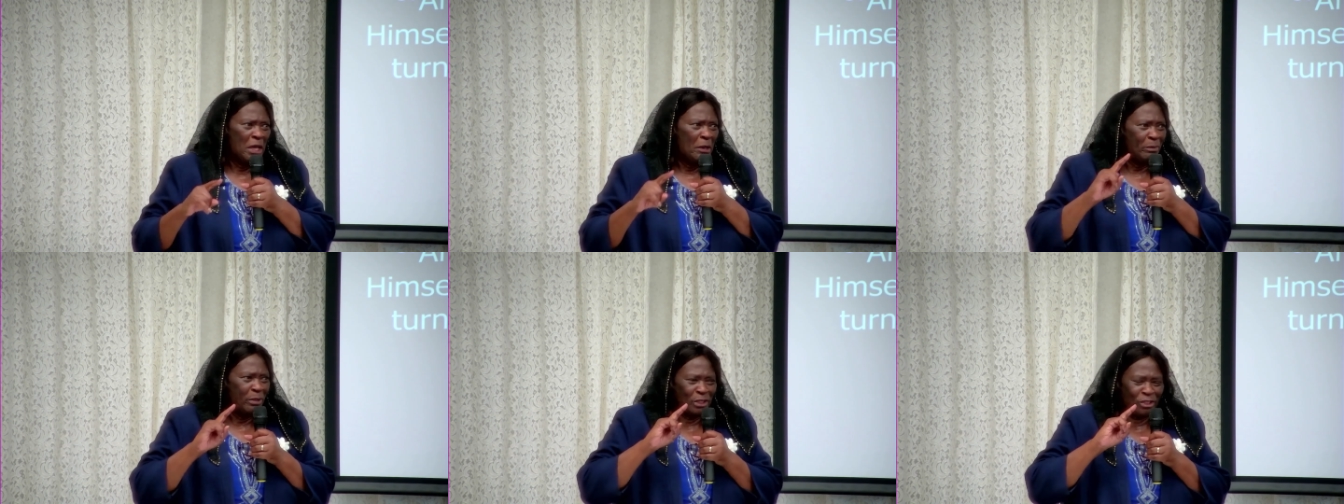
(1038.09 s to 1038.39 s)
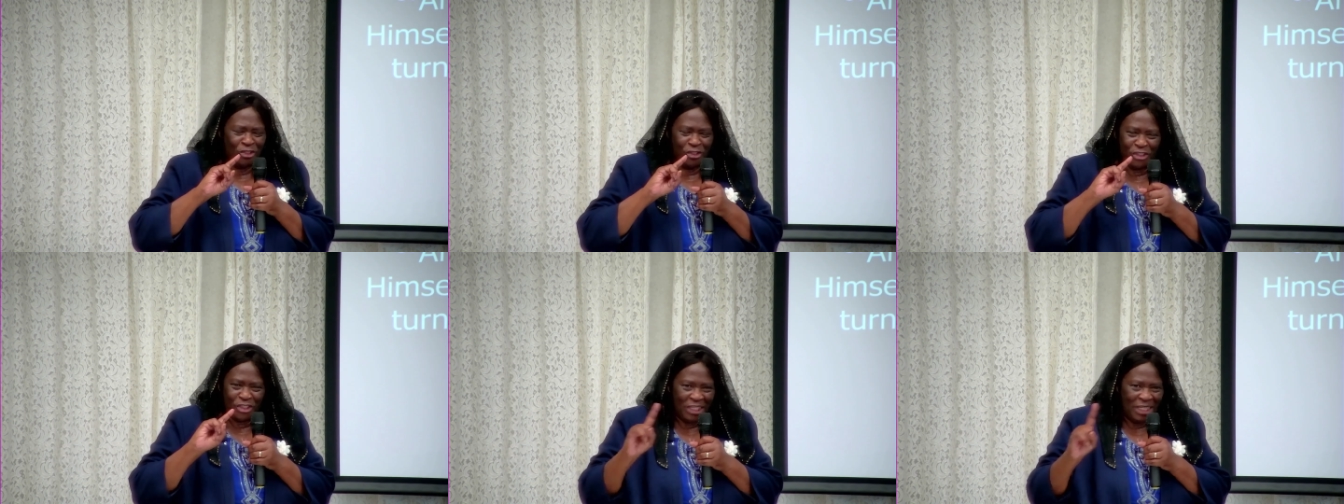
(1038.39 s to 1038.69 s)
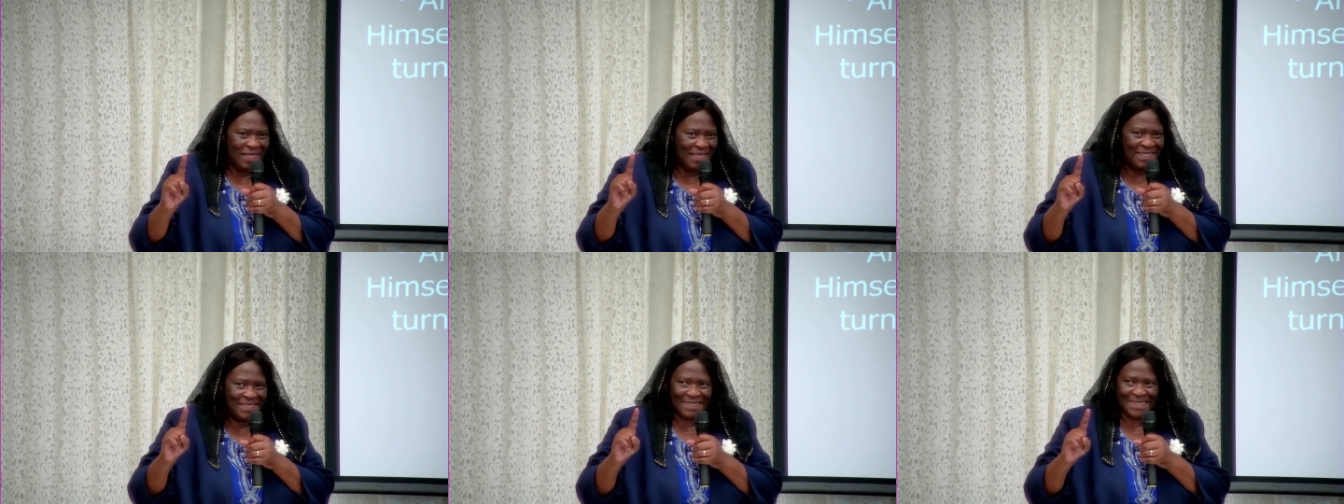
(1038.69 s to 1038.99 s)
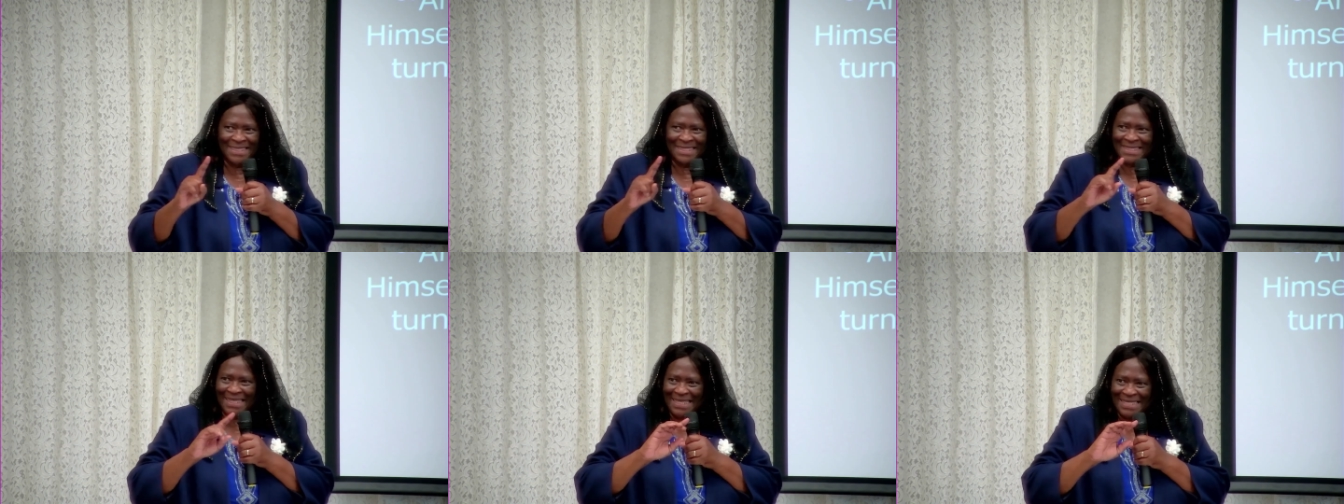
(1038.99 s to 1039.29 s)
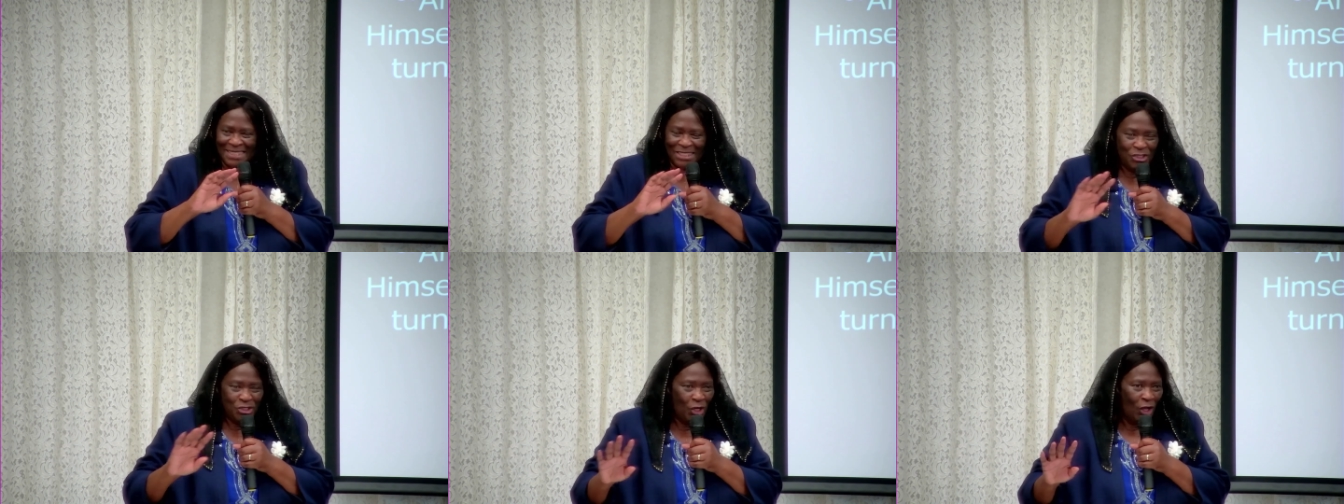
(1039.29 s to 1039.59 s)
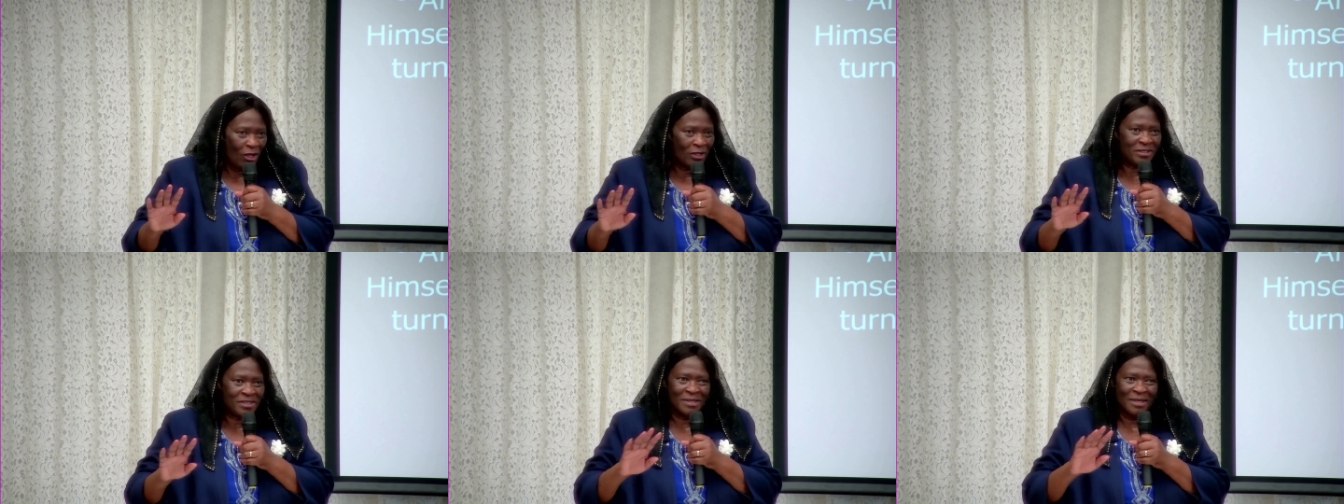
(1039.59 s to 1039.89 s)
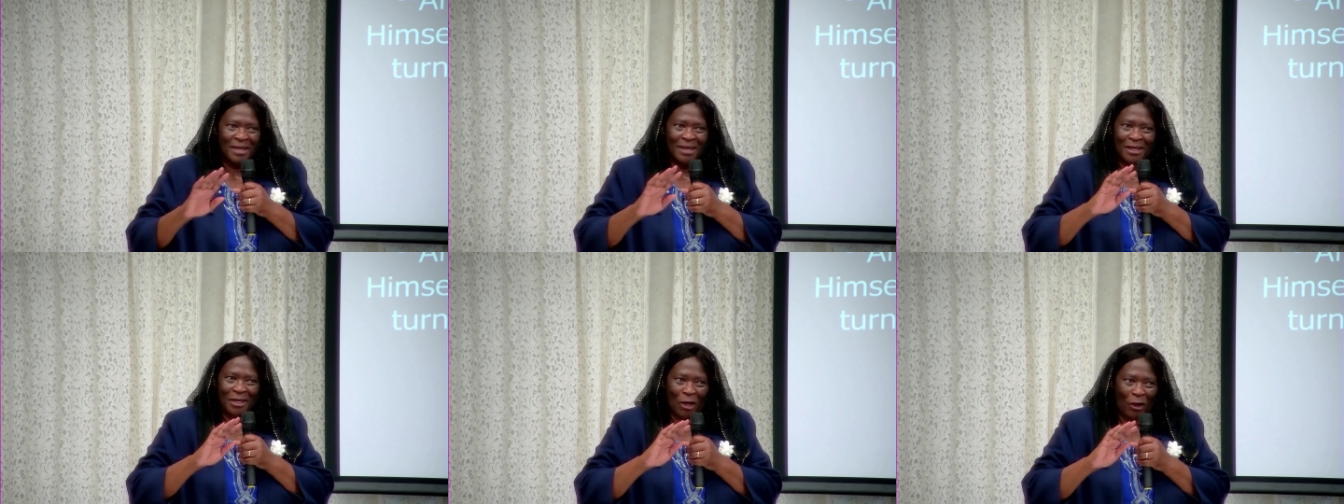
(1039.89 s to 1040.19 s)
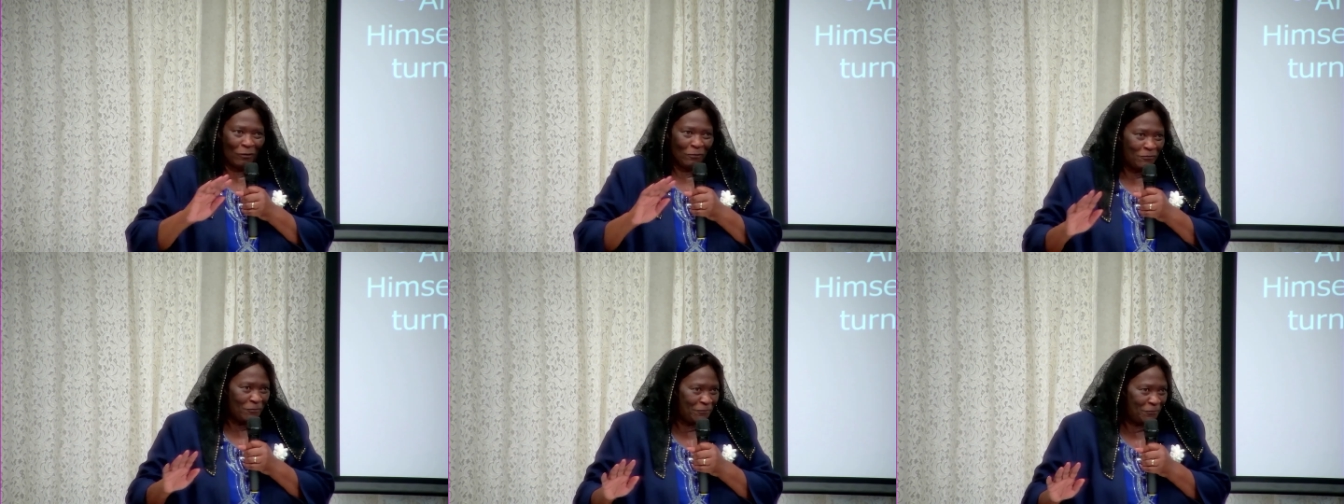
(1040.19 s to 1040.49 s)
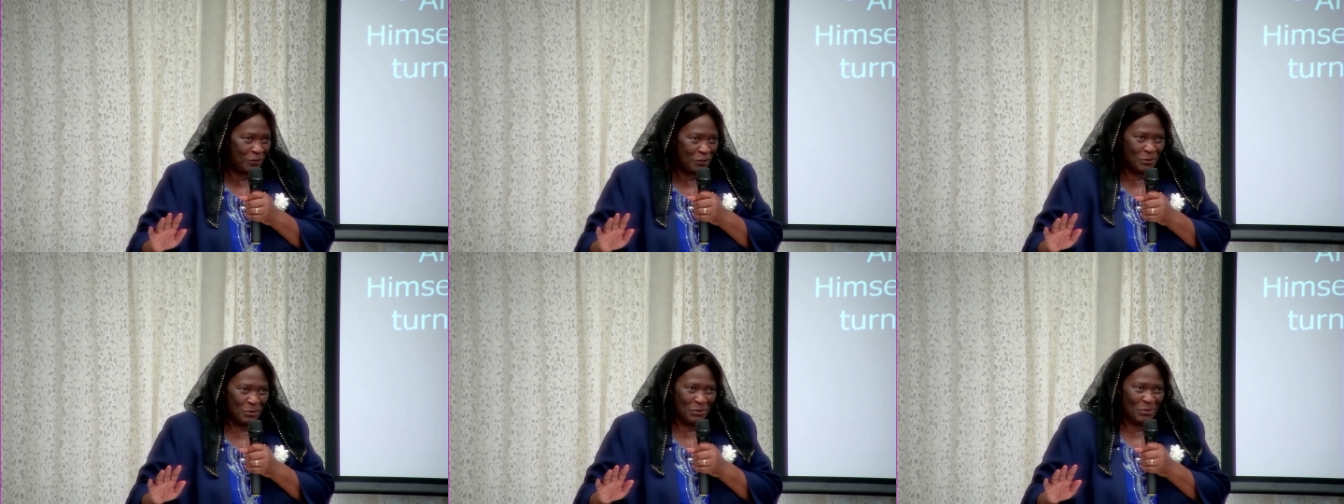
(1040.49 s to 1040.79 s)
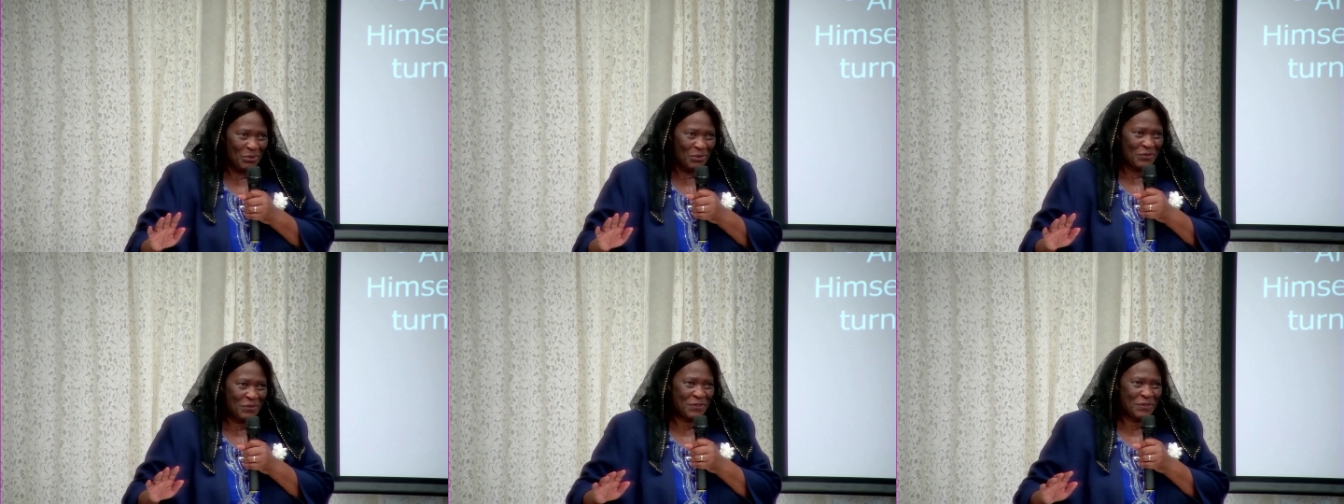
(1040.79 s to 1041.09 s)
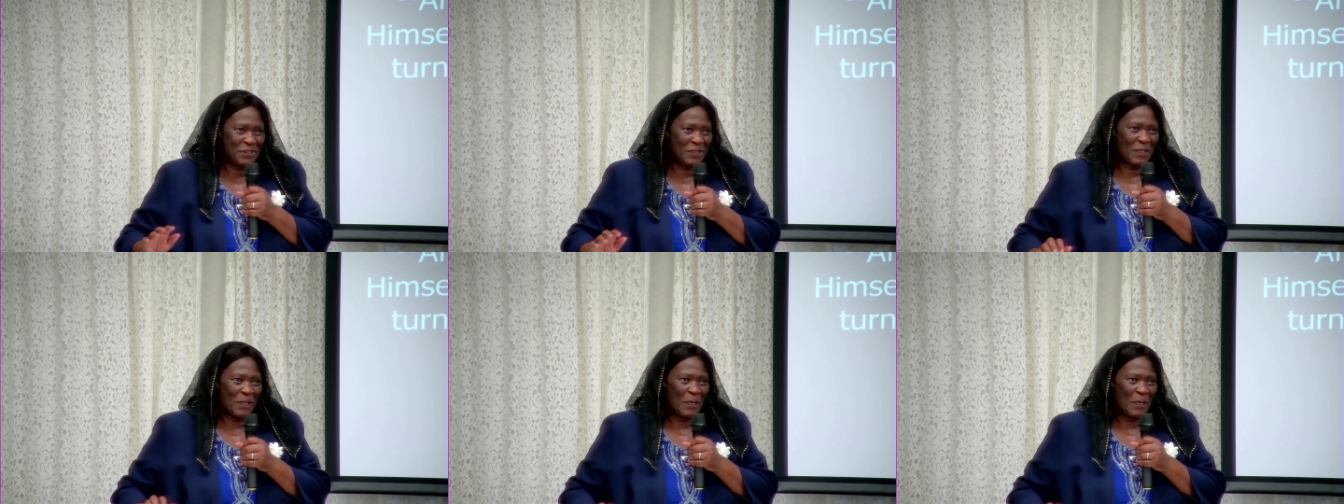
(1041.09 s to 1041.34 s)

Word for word: but Jesus is not confused.